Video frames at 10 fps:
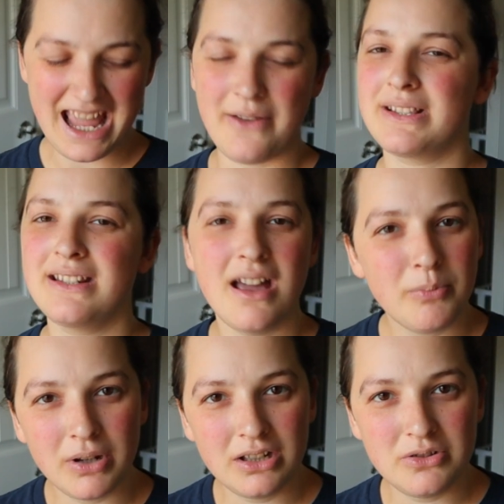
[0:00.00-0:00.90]
If it's
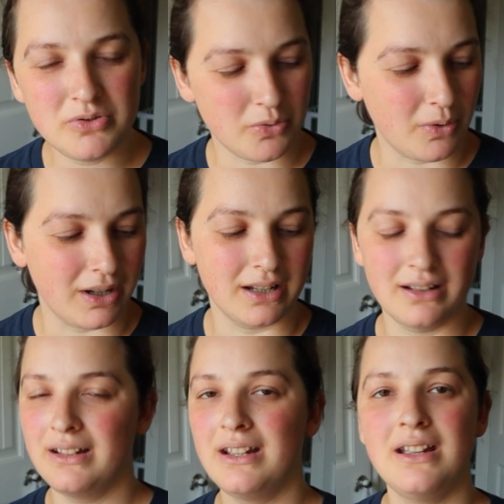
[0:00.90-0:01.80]
not bringing you joy,
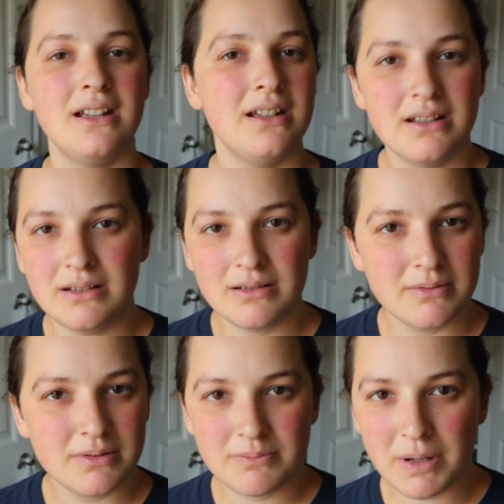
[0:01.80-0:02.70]

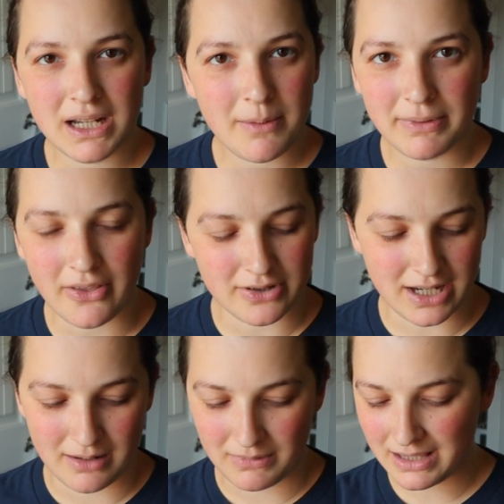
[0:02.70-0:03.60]
pick it up another
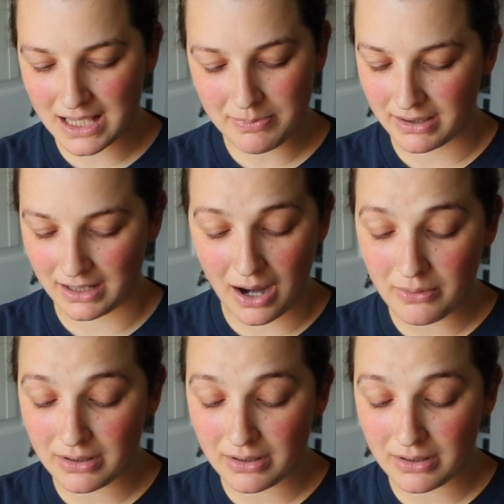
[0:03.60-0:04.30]
time. Like, that's my thing.